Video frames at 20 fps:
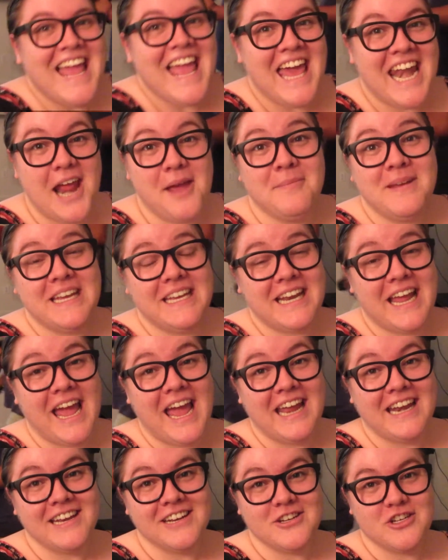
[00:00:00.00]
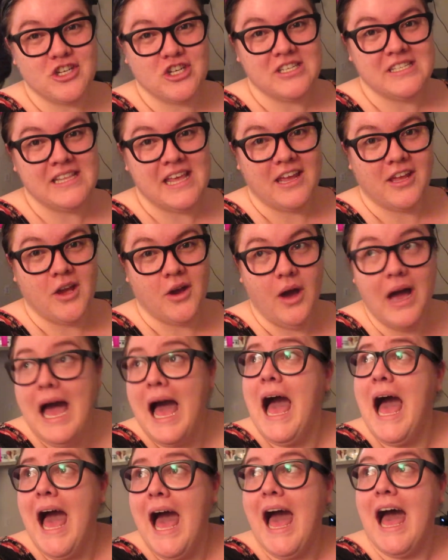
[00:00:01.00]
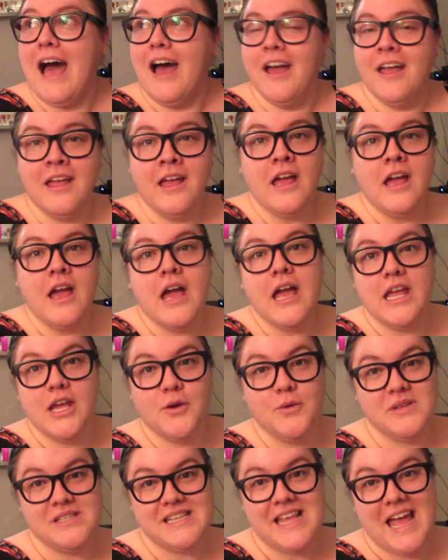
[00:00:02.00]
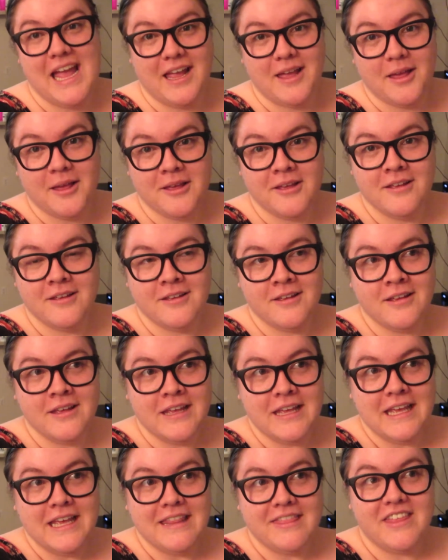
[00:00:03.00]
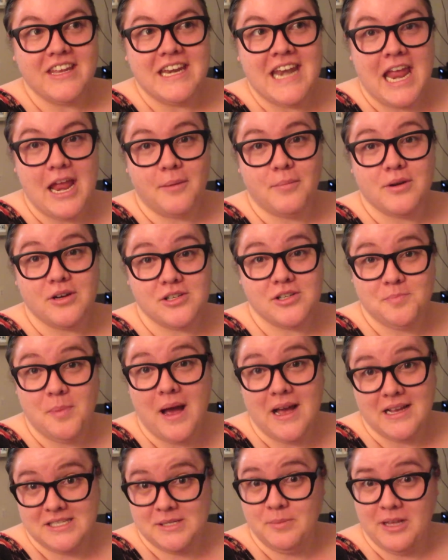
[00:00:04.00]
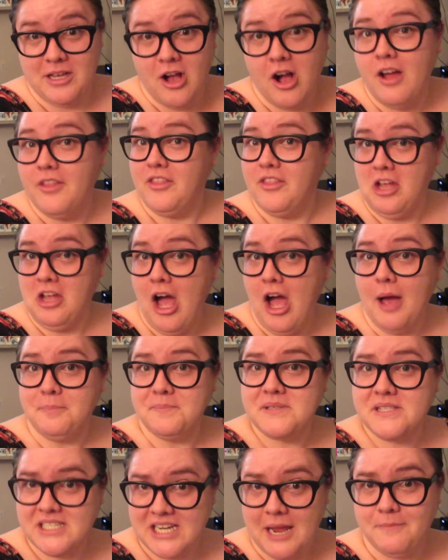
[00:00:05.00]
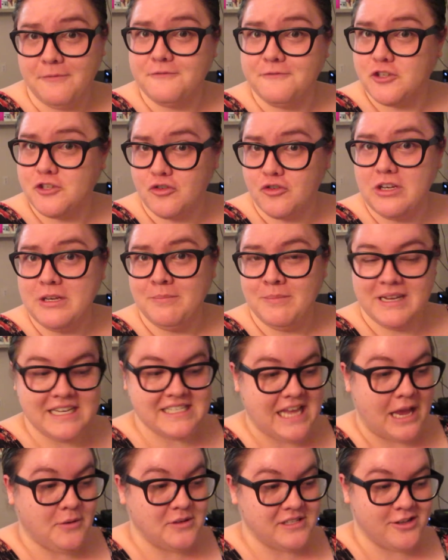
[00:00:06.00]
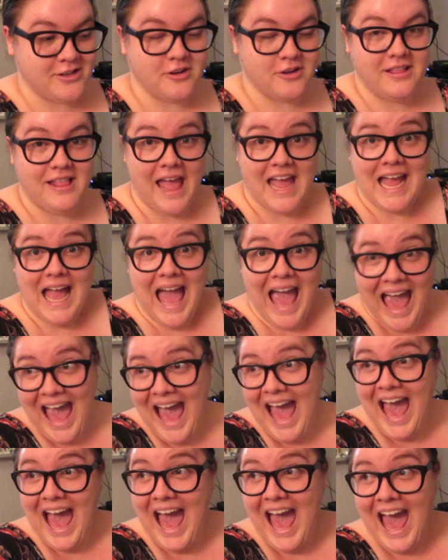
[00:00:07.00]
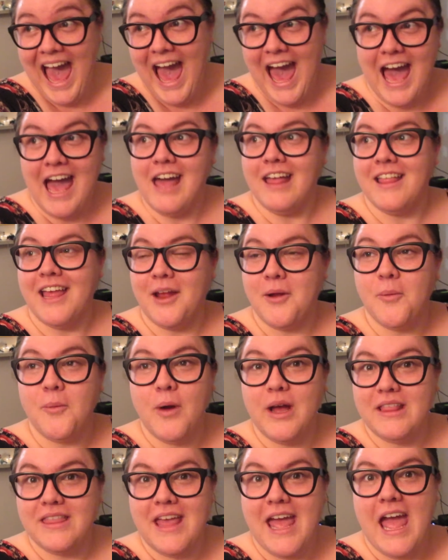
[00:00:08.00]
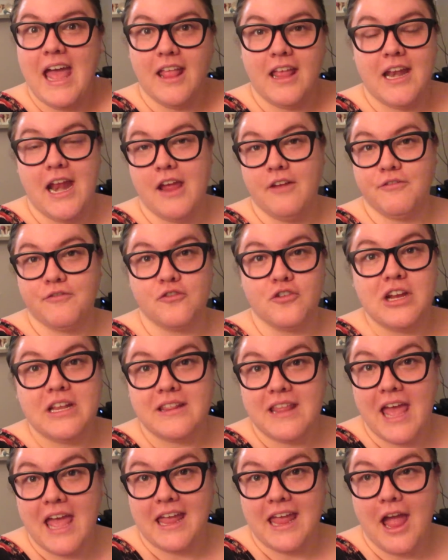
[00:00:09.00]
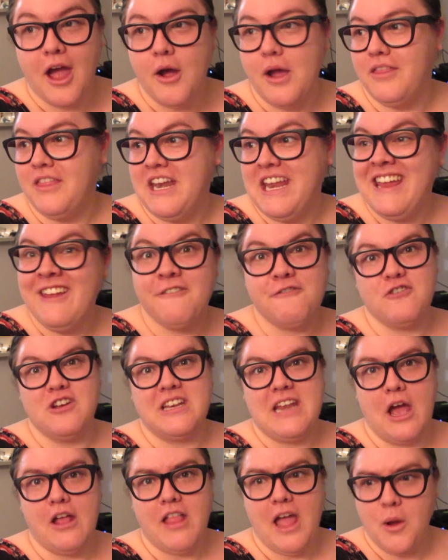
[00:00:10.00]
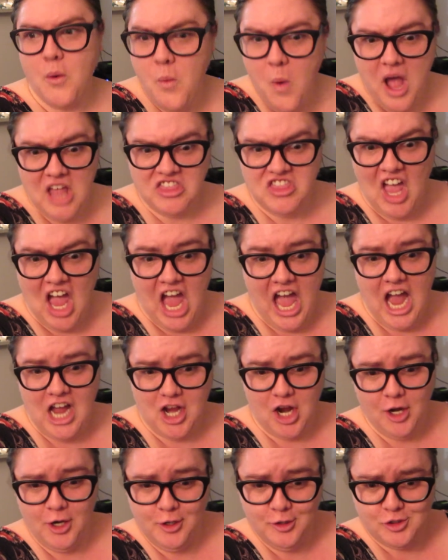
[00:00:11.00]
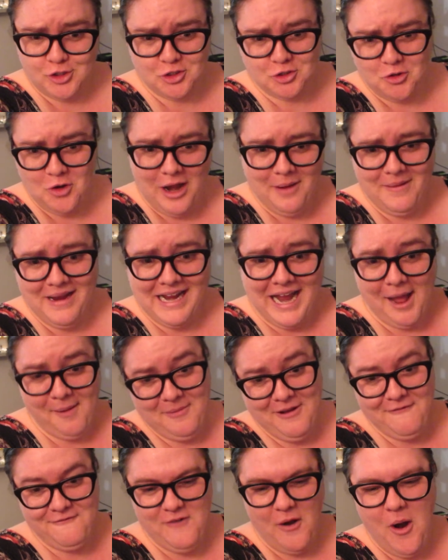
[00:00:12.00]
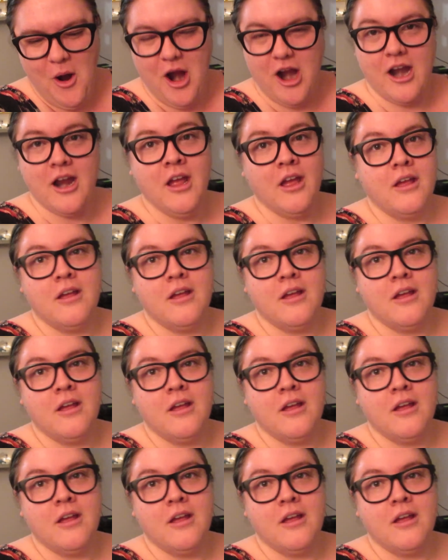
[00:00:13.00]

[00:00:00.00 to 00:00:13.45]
And I mean, I didn't just like go, ah! It was like the neighbors possibly called the cops type of scream, because I was literally like, ah! Like, what the heck? And I freaked the heck out, and then he freaked out like, what the heck are you screaming at me for?